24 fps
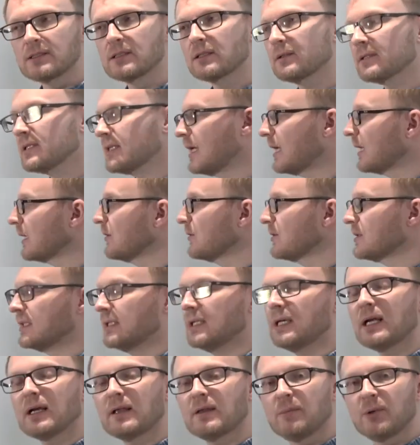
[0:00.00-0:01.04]
So its
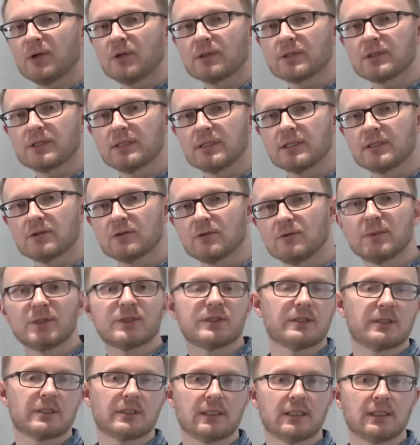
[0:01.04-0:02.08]
accuracy out of the box is
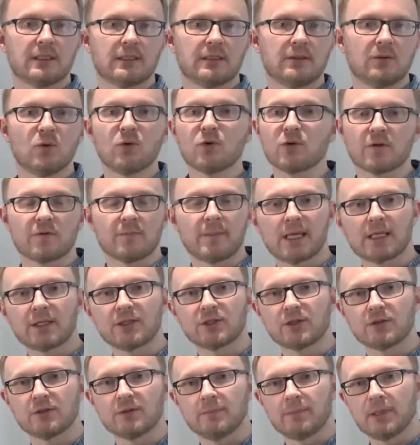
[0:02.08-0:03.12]
almost certainly an order of
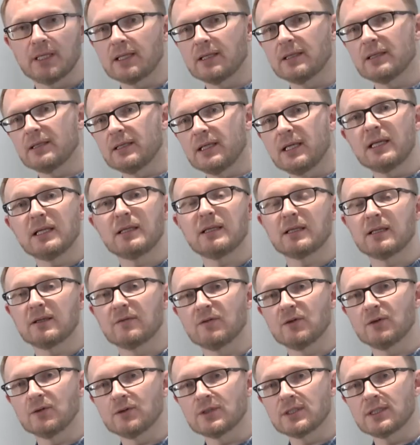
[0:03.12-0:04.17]
magnitude better than anything
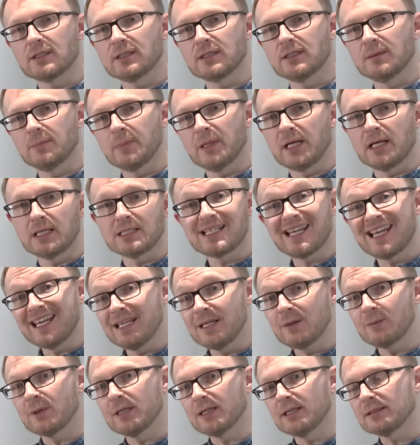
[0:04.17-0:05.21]
you've used in the past
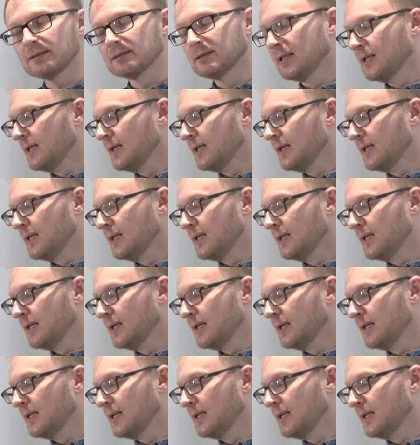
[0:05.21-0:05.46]
anyway.